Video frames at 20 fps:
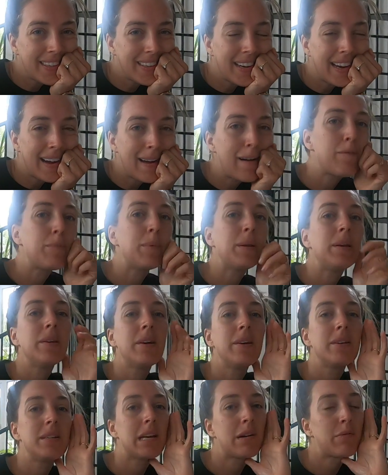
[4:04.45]
I have been
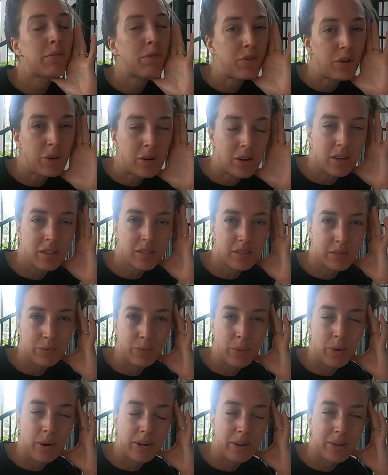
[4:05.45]
known to have a few glasses of
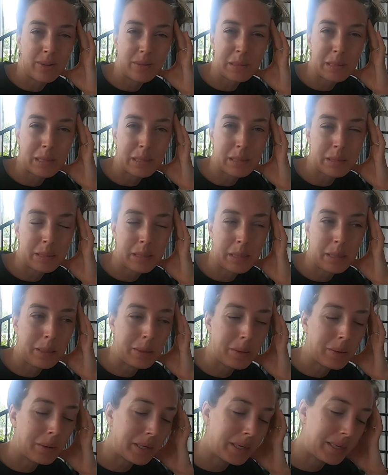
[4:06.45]
wine on a Saturday
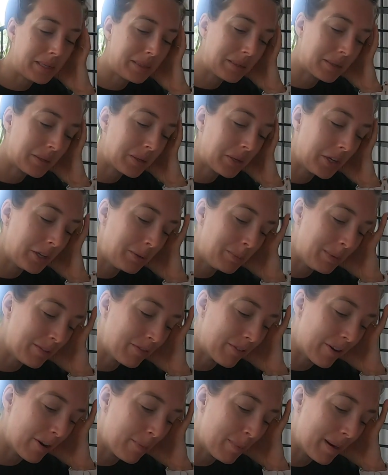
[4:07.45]
night. Could be
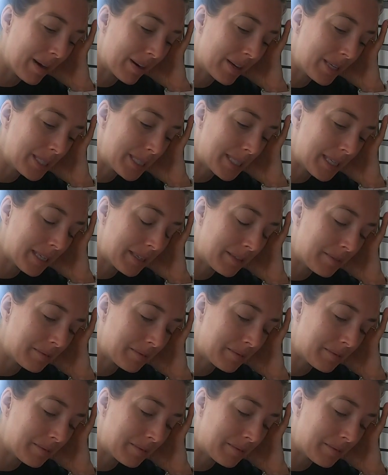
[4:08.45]
a very bad idea.